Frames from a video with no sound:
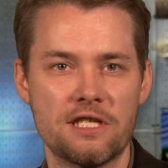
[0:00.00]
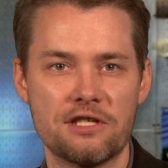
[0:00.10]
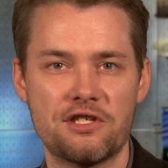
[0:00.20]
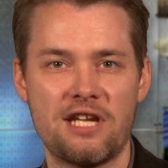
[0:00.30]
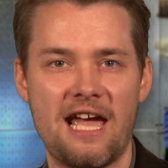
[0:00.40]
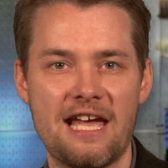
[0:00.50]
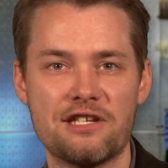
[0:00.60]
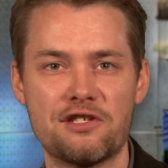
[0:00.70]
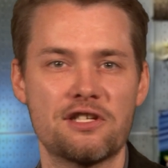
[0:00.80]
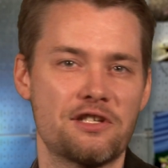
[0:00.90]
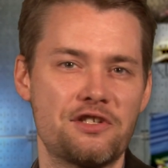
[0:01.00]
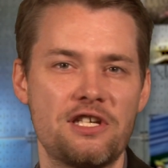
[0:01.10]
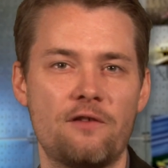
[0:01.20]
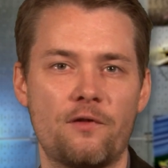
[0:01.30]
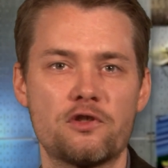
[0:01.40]
this test to
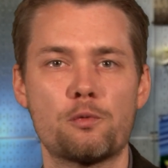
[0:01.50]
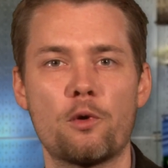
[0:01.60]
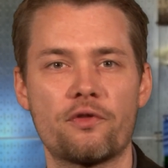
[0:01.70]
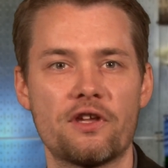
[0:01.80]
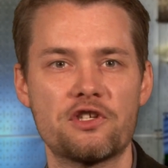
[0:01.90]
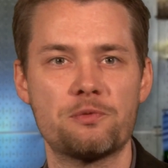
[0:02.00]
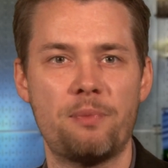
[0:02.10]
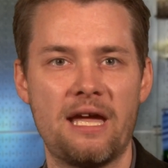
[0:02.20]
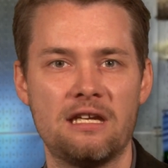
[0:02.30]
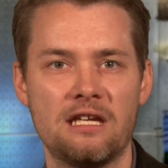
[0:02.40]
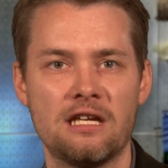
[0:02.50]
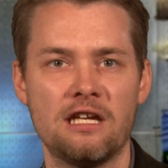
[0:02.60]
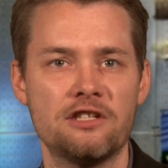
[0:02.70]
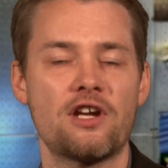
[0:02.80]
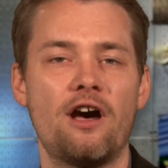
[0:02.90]
see if it's worth expanding
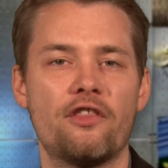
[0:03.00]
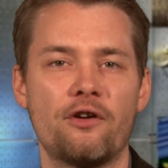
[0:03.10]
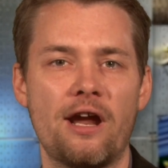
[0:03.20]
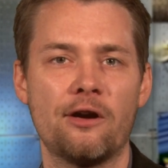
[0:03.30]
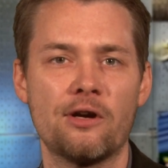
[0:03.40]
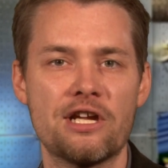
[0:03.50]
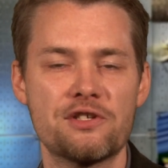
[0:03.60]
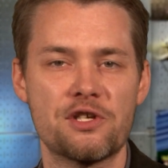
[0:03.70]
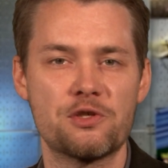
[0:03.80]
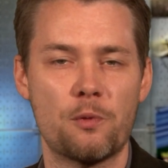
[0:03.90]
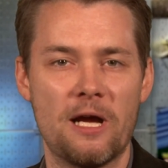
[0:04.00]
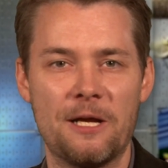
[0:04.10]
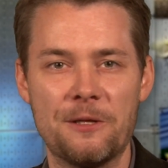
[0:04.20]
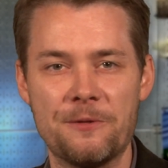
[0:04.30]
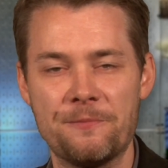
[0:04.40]
into other areas as
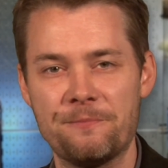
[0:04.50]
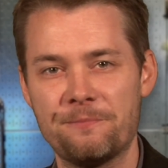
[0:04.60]
well.